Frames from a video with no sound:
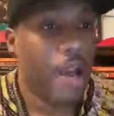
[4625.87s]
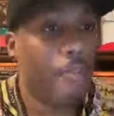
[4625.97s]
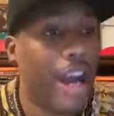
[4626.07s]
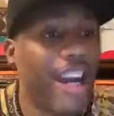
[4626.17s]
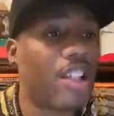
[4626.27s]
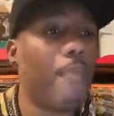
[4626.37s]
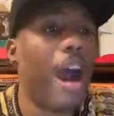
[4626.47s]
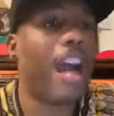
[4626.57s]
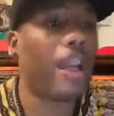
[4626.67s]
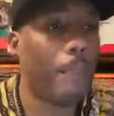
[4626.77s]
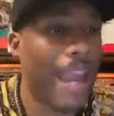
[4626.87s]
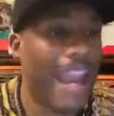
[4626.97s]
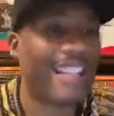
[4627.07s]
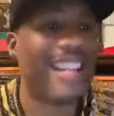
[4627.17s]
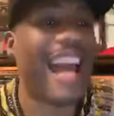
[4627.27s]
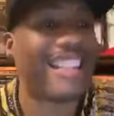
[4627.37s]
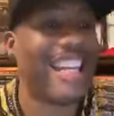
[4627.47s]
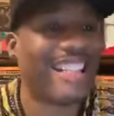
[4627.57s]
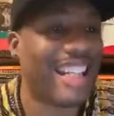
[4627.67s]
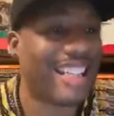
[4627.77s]
British American Pigs,
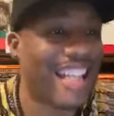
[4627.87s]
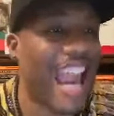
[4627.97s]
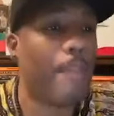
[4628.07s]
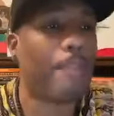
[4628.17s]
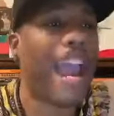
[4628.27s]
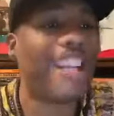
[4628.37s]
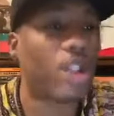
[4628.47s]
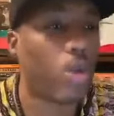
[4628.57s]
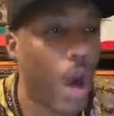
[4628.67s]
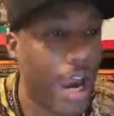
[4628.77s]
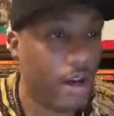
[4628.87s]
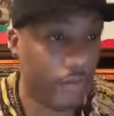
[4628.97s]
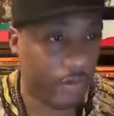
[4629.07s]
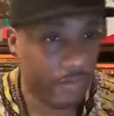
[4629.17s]
1968, page 12.